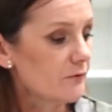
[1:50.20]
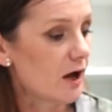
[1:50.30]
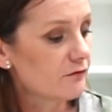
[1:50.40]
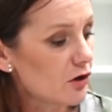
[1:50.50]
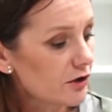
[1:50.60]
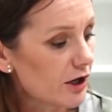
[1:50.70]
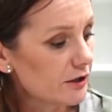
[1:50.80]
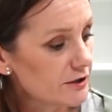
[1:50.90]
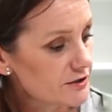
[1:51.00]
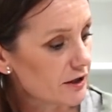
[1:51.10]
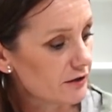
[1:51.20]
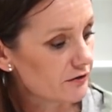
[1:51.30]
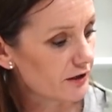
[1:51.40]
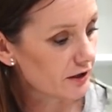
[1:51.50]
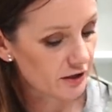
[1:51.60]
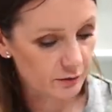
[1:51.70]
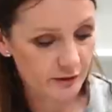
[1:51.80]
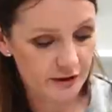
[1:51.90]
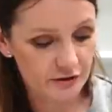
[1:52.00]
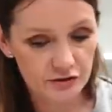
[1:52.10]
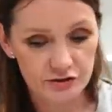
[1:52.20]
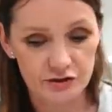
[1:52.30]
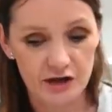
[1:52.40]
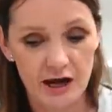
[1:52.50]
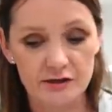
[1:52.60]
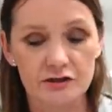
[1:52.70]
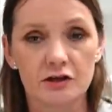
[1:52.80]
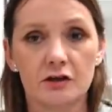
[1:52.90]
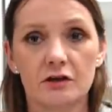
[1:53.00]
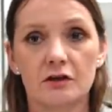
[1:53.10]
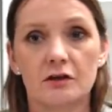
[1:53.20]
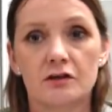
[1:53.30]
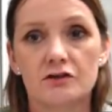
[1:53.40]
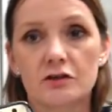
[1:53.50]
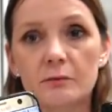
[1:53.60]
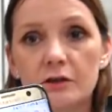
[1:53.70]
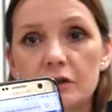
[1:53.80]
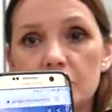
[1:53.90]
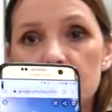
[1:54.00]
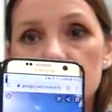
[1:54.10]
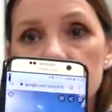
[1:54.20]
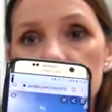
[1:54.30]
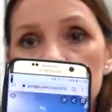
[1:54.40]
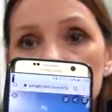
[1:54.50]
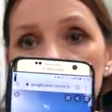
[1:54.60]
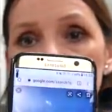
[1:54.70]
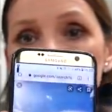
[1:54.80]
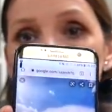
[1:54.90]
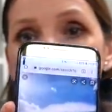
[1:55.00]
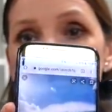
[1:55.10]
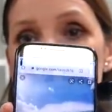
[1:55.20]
I've got colours that I think we can get. So I'm going to use cerulean blue.